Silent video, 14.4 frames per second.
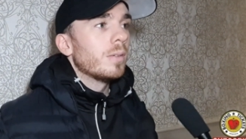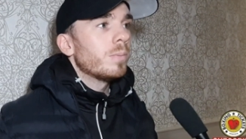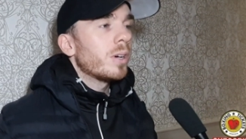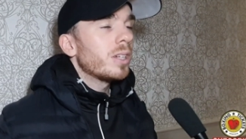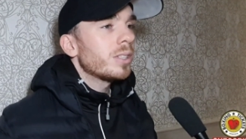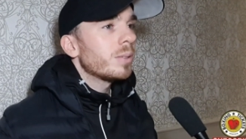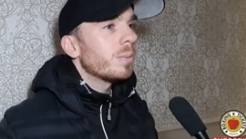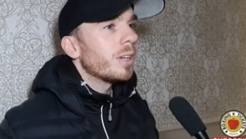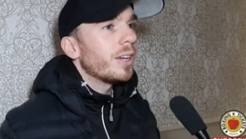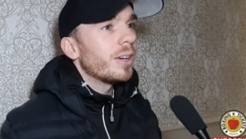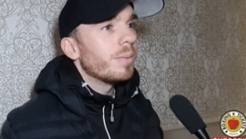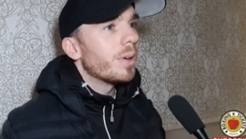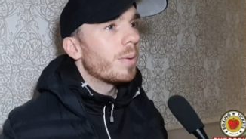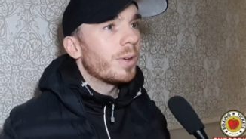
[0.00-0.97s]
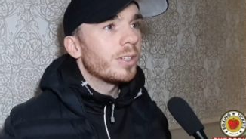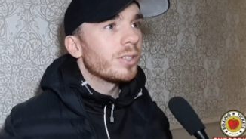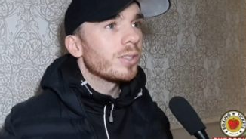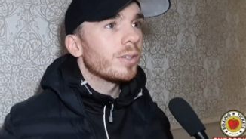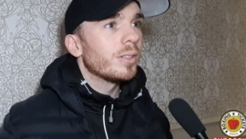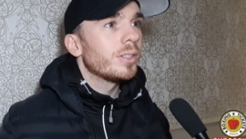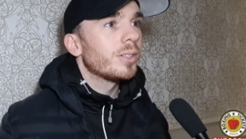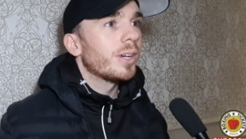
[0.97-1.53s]
Possibly, or maybe just
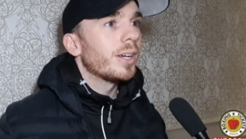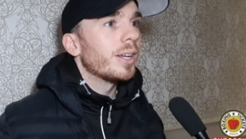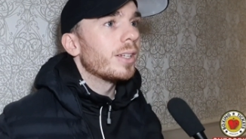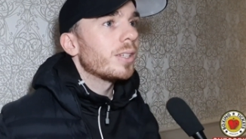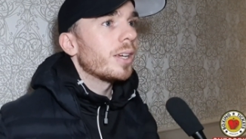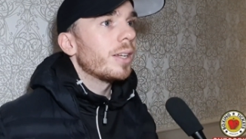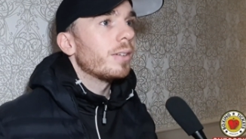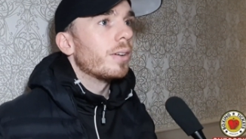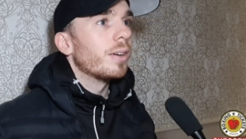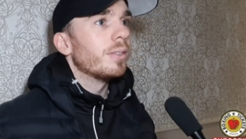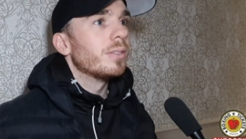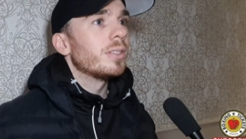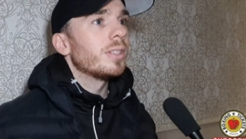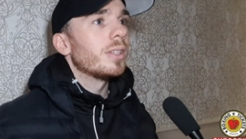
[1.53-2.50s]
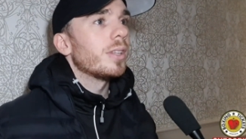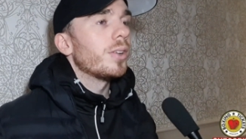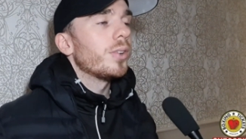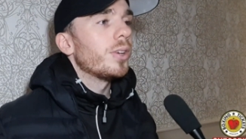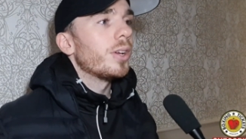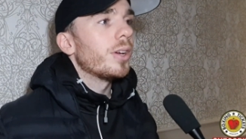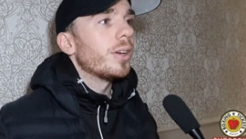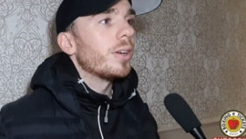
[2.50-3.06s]
go straight into 8 rounds in the new
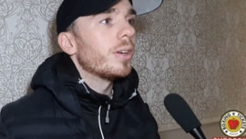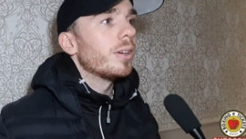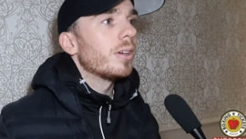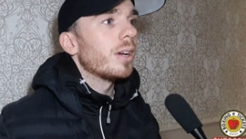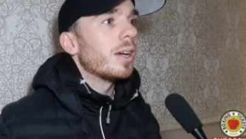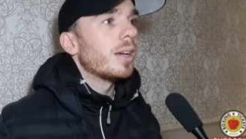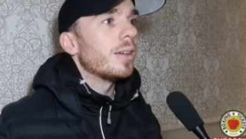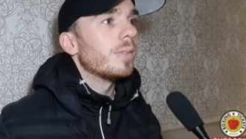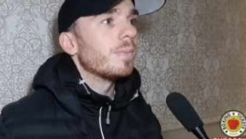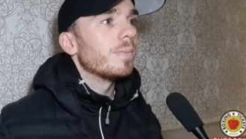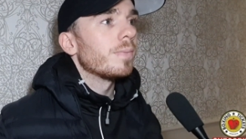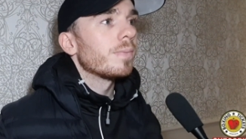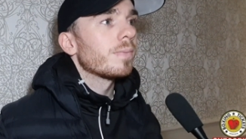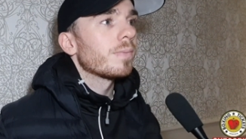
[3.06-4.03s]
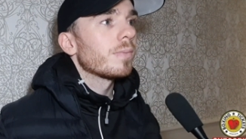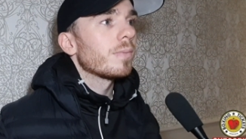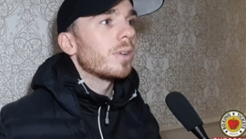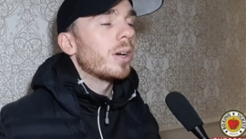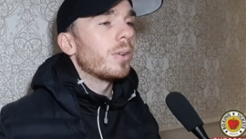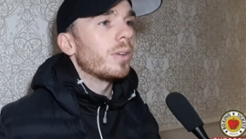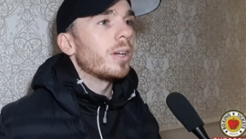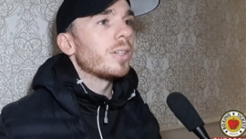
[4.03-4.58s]
year.
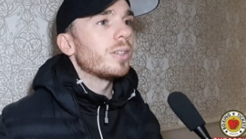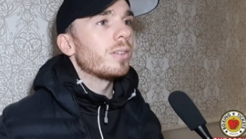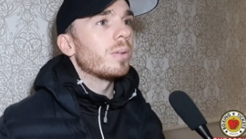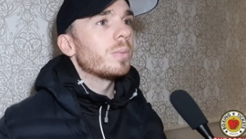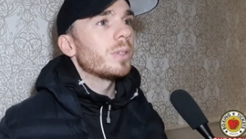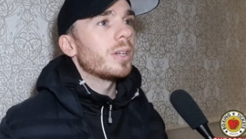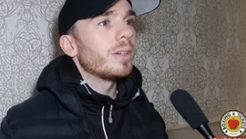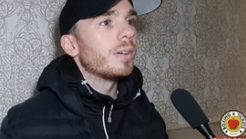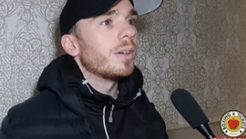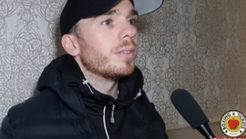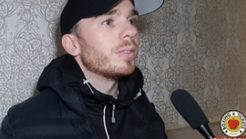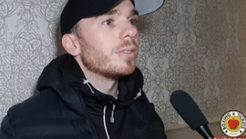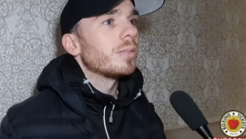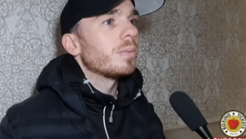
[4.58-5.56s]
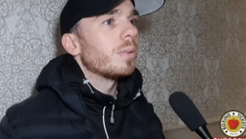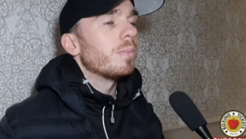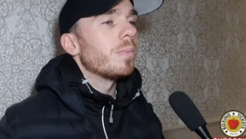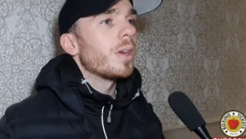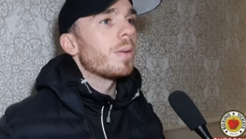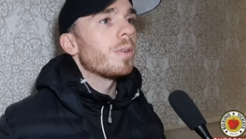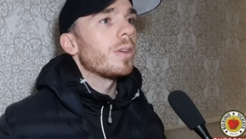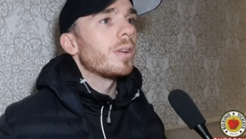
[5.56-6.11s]
I would like to go up to 8 rounds, but
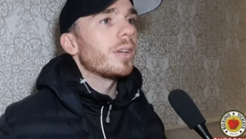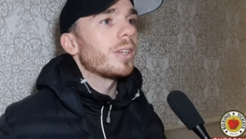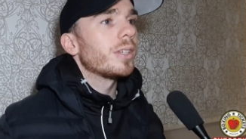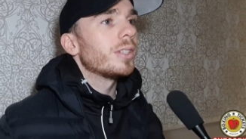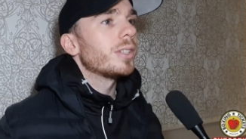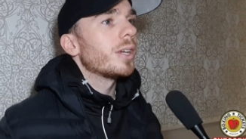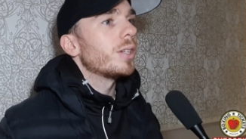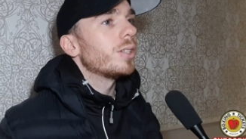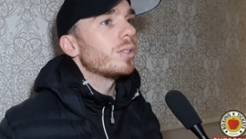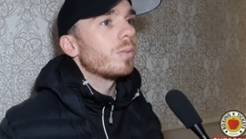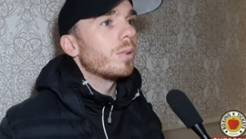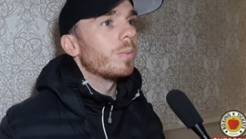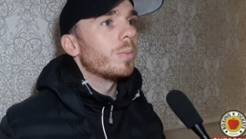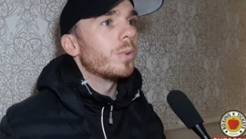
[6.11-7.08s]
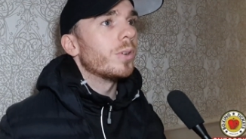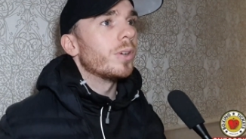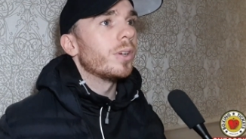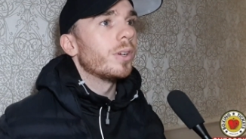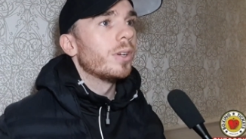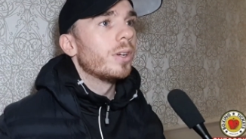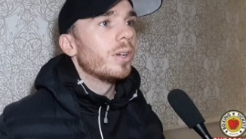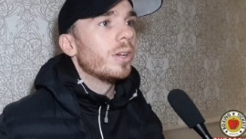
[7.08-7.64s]
maybe, like you said, just one more.
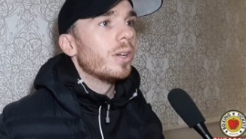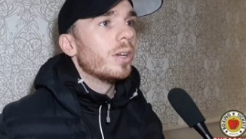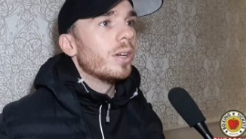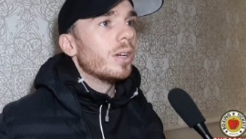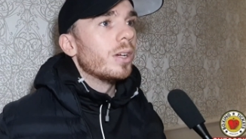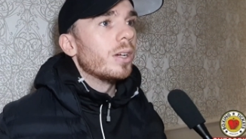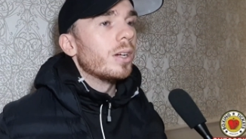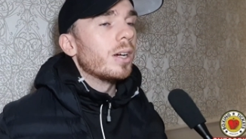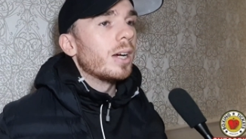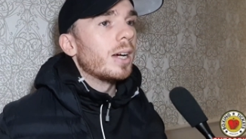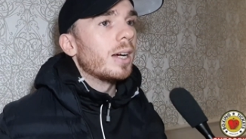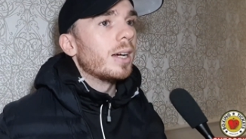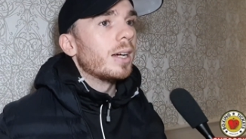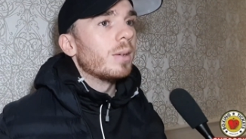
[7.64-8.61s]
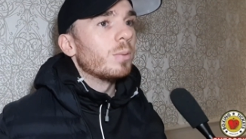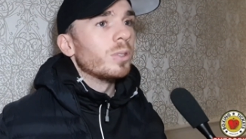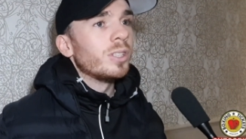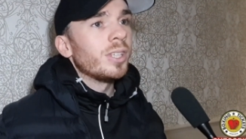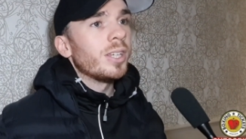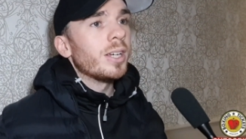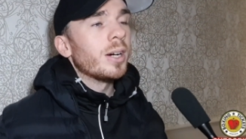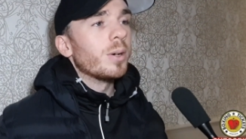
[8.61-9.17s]
We'll
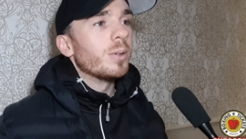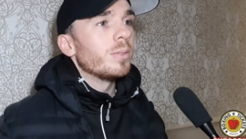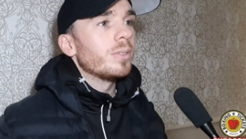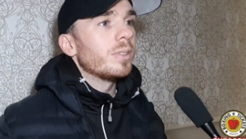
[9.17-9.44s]
see how